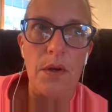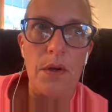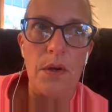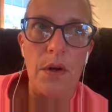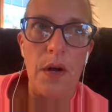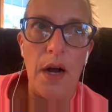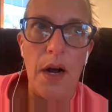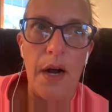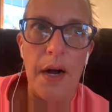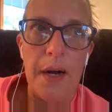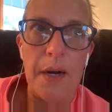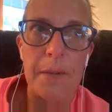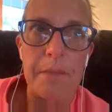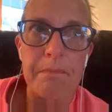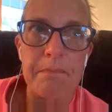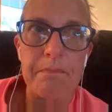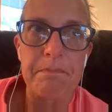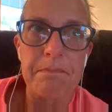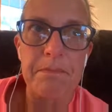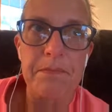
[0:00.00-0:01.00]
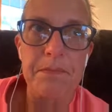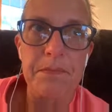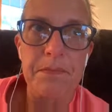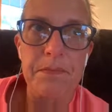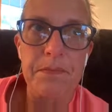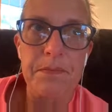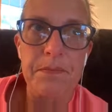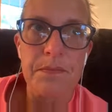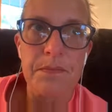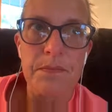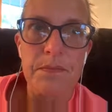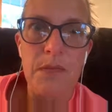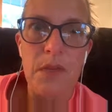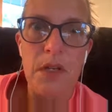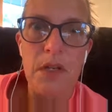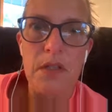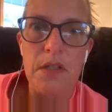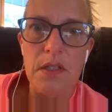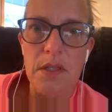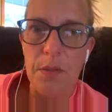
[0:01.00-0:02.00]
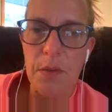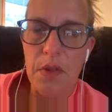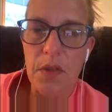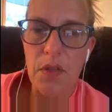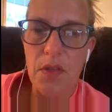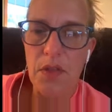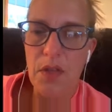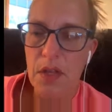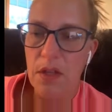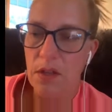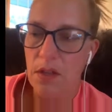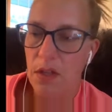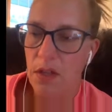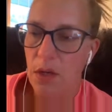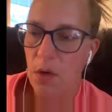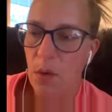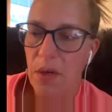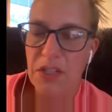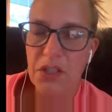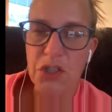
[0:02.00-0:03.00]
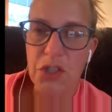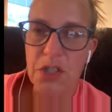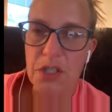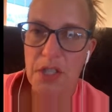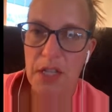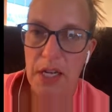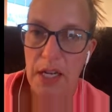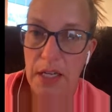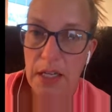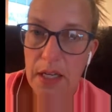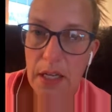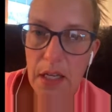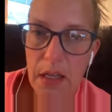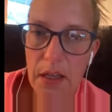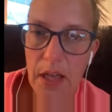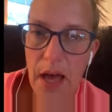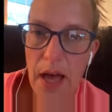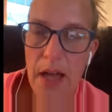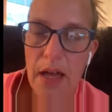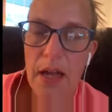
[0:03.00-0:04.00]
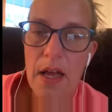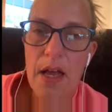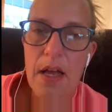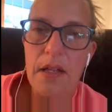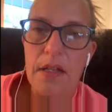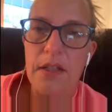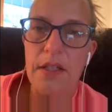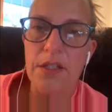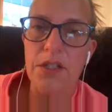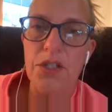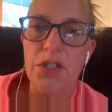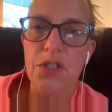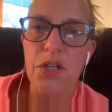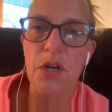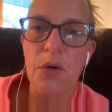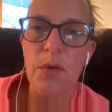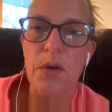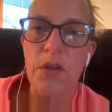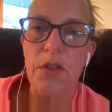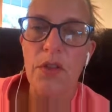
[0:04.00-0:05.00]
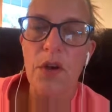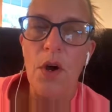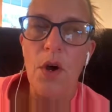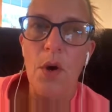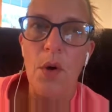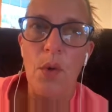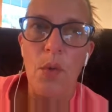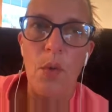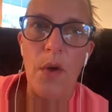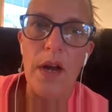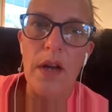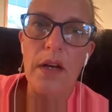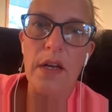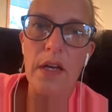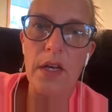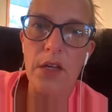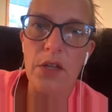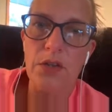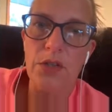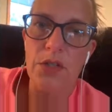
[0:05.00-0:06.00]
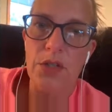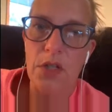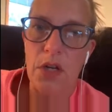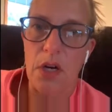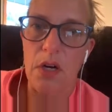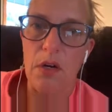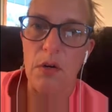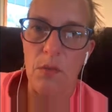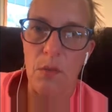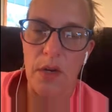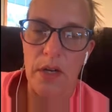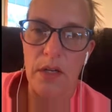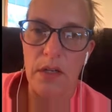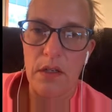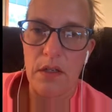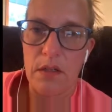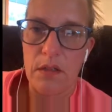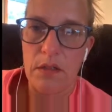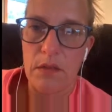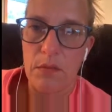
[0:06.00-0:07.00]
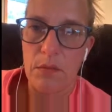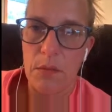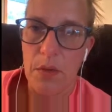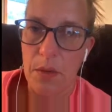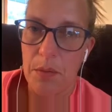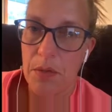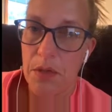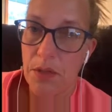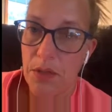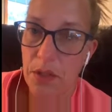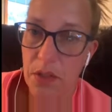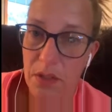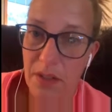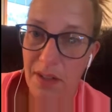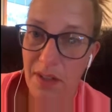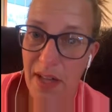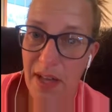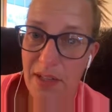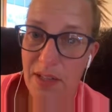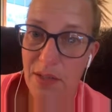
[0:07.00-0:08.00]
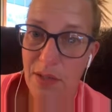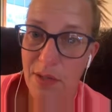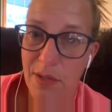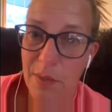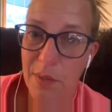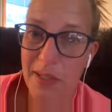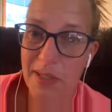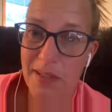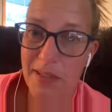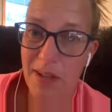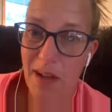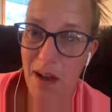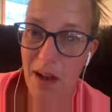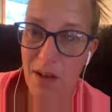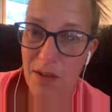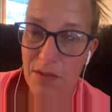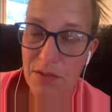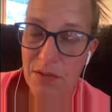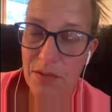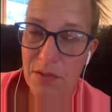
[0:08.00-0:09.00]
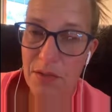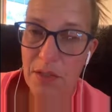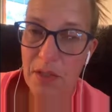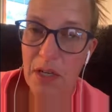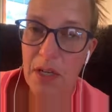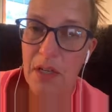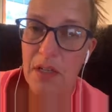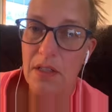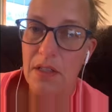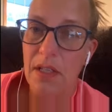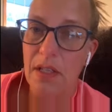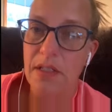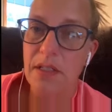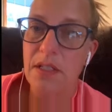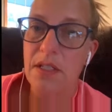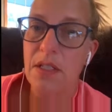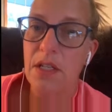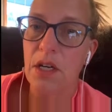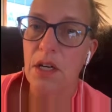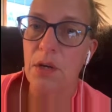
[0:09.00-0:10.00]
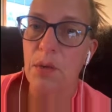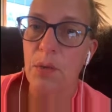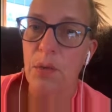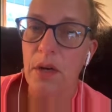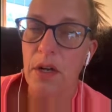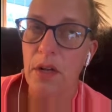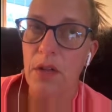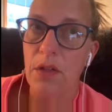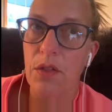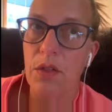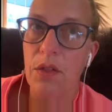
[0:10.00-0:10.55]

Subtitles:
some of the questions that I get a lot. Let's start with, where can you start when maybe you took the last 3 months off? Let's start with